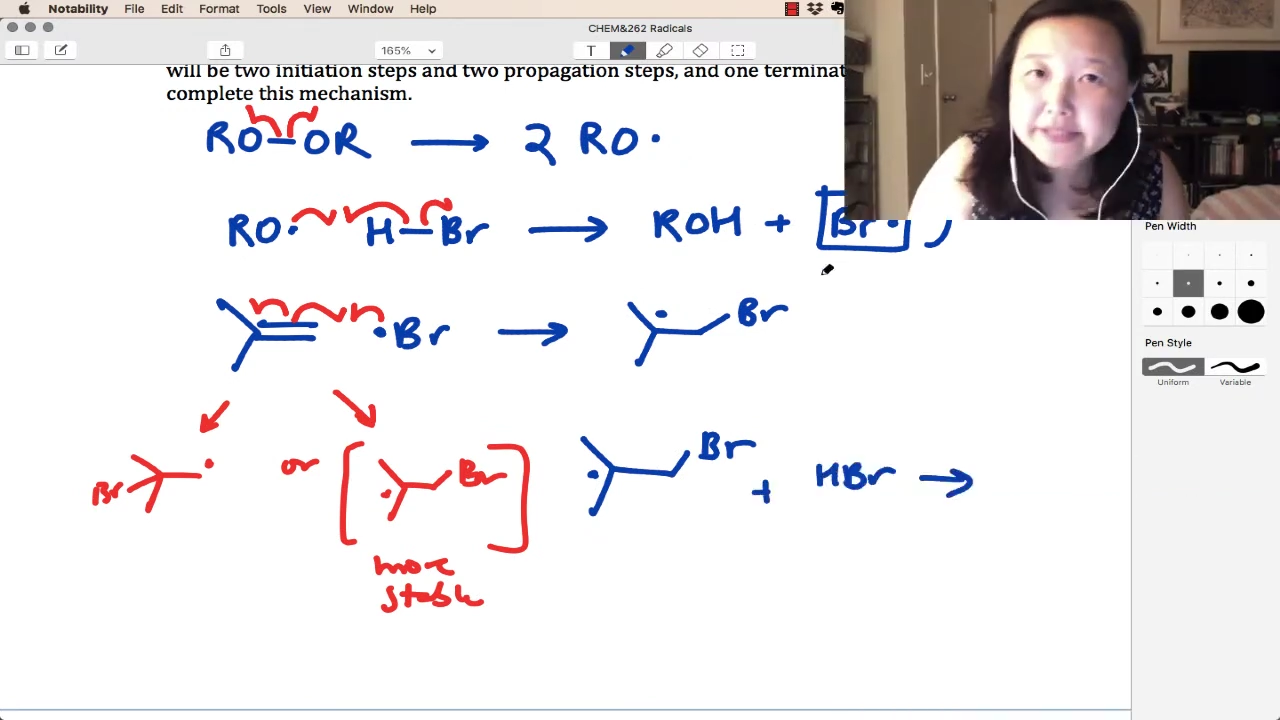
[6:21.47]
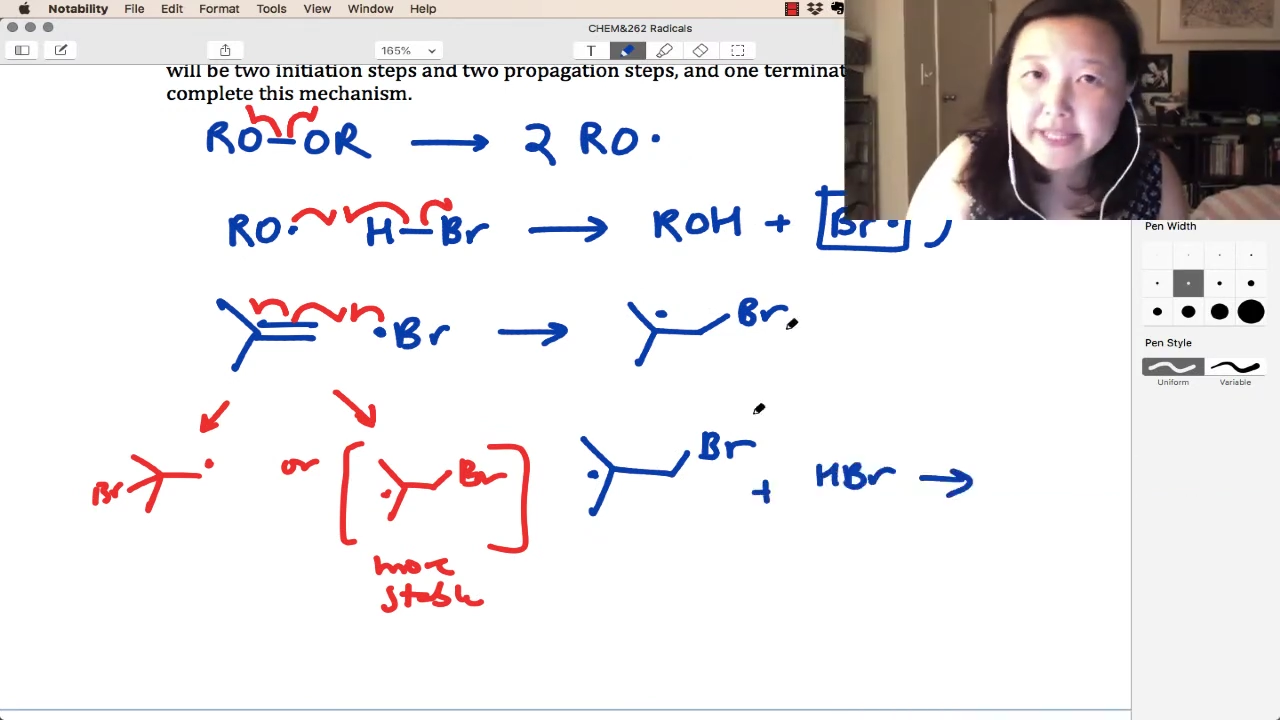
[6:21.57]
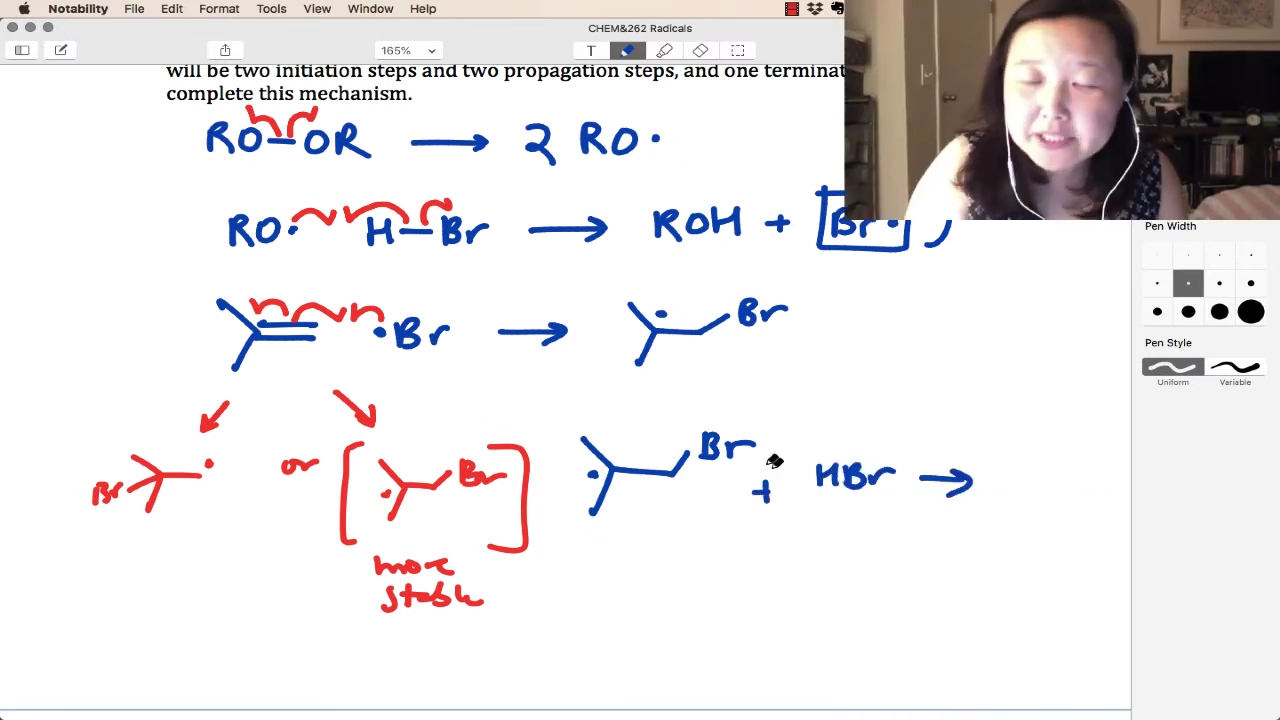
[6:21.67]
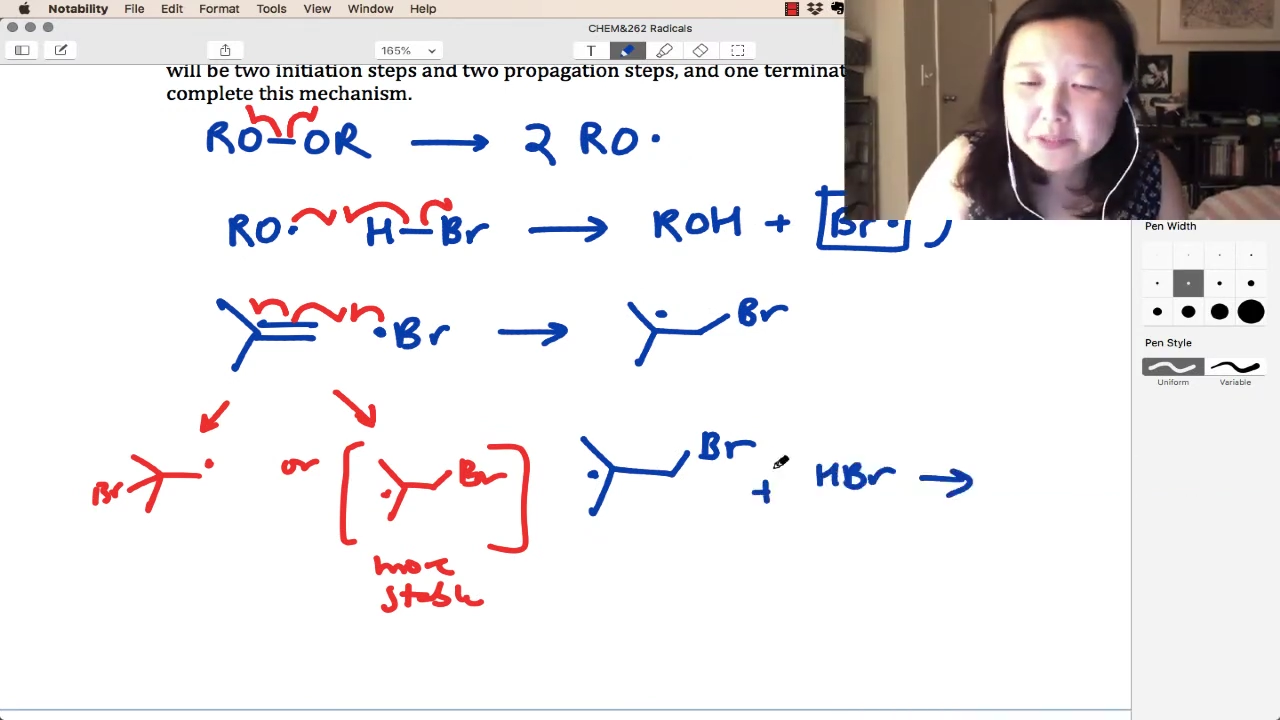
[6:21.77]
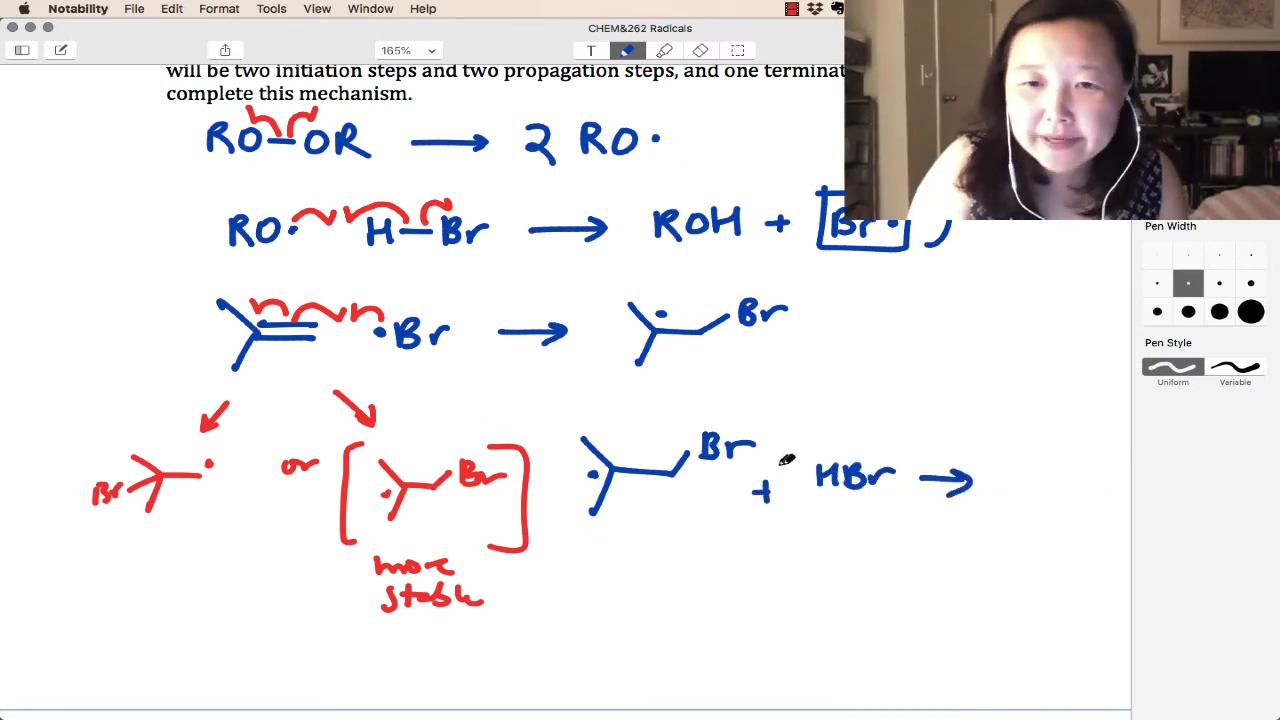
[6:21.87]

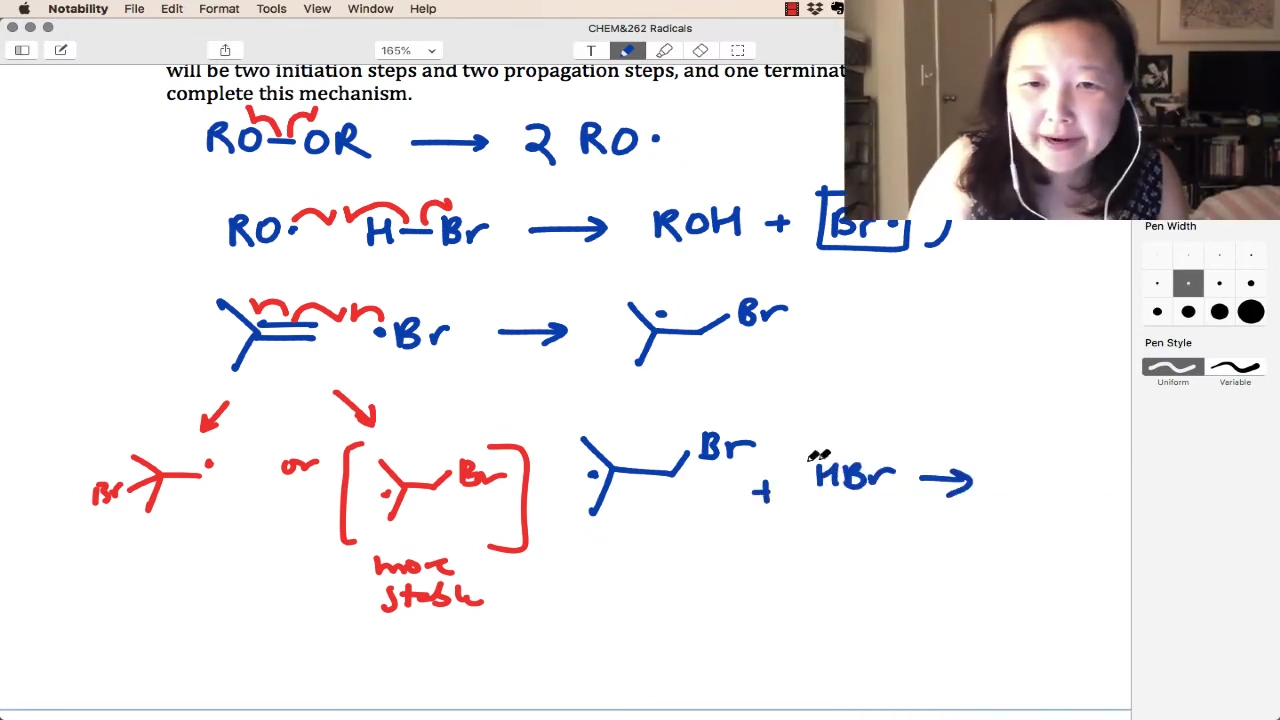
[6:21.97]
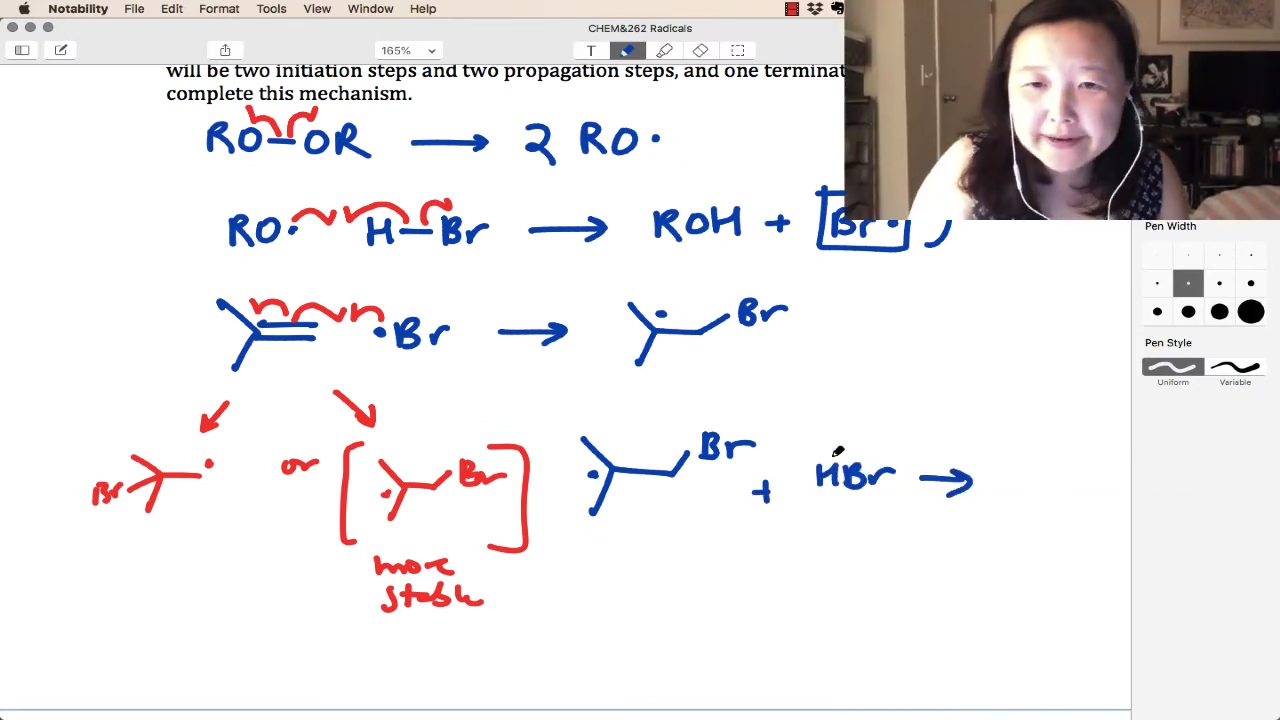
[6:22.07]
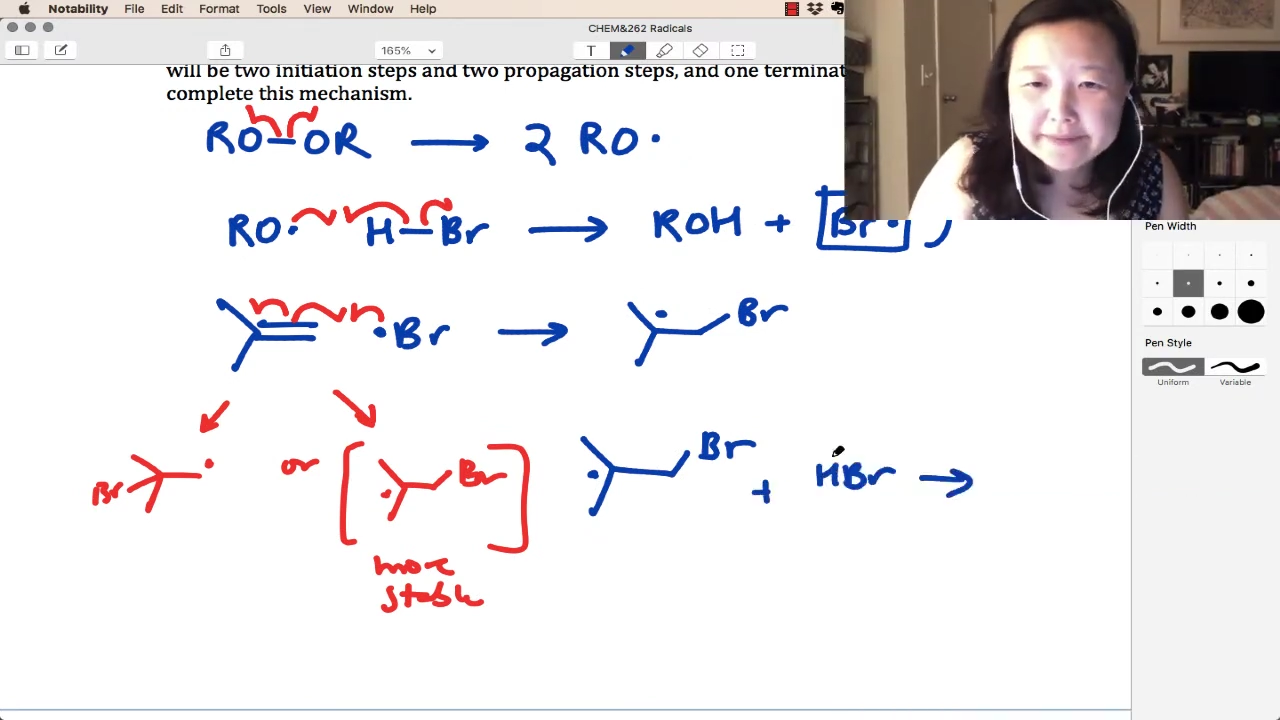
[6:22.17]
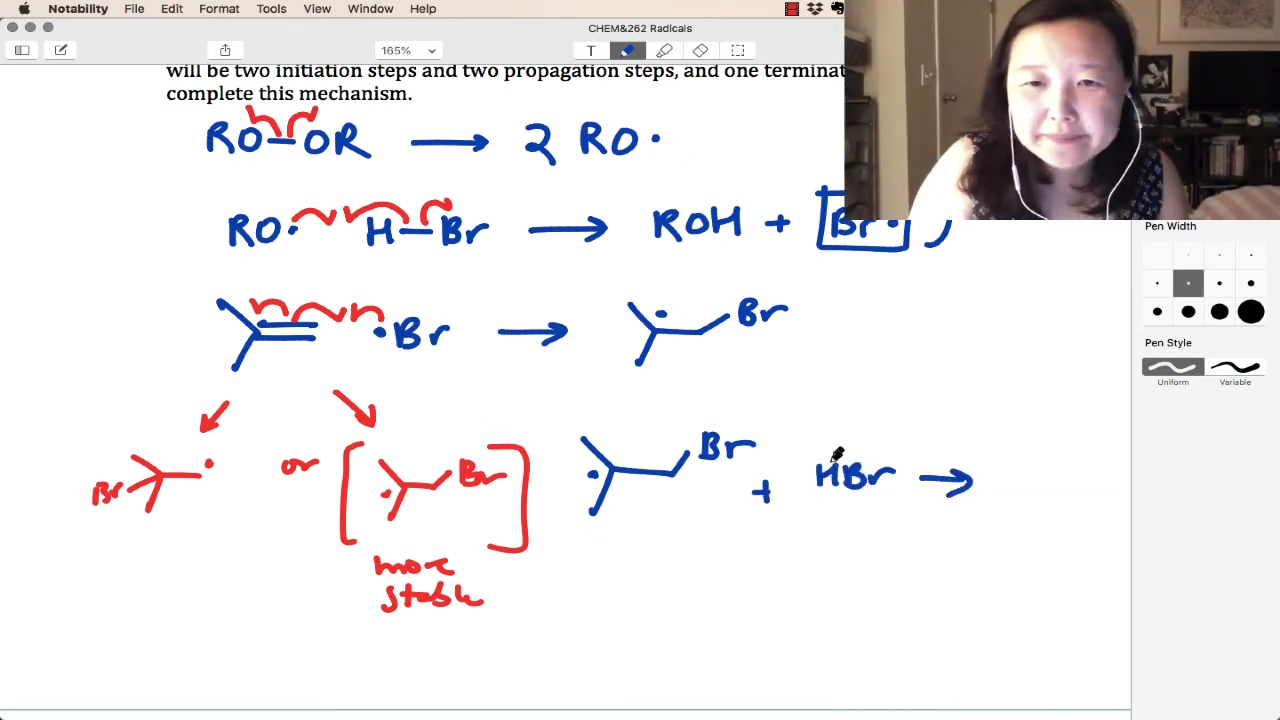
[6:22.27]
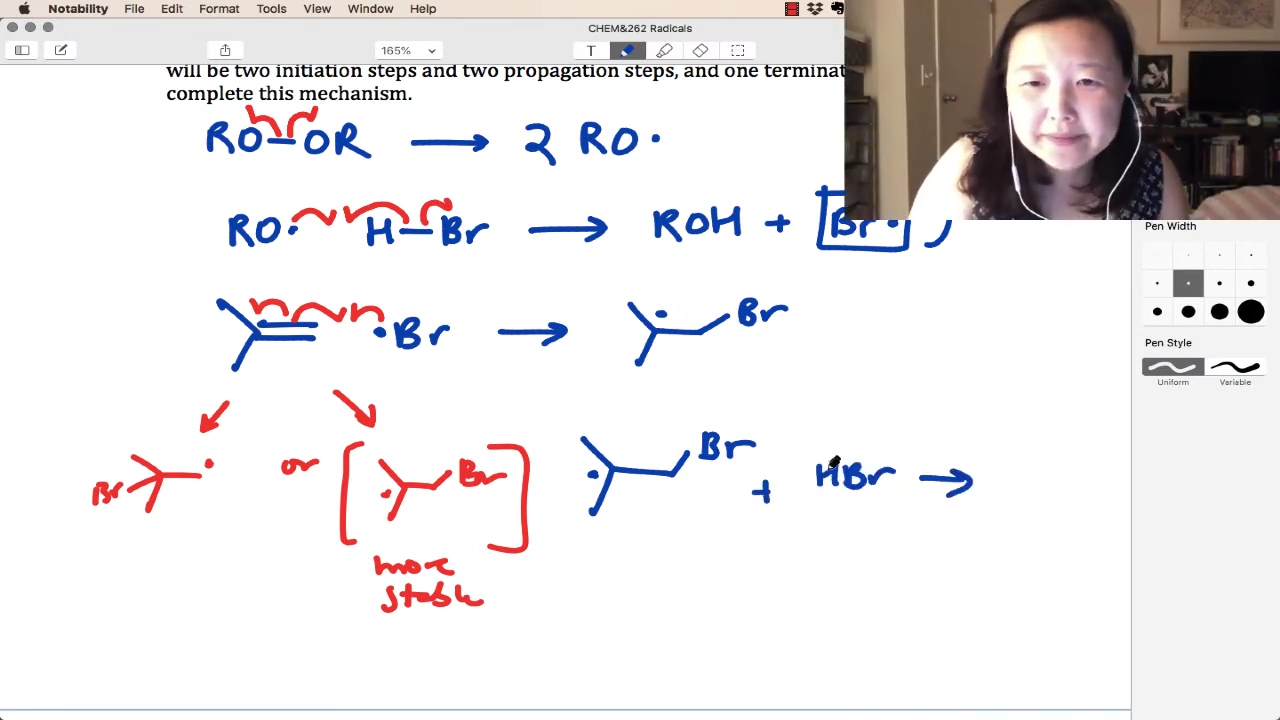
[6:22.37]

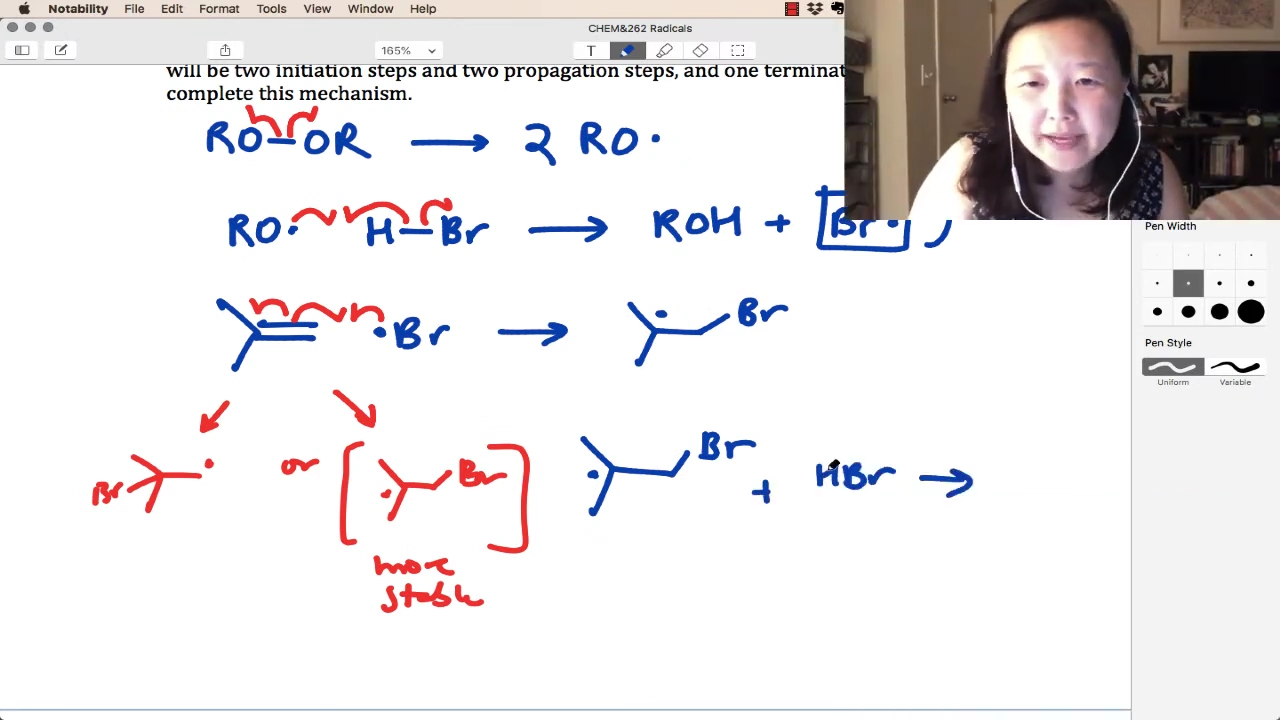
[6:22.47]
HBr,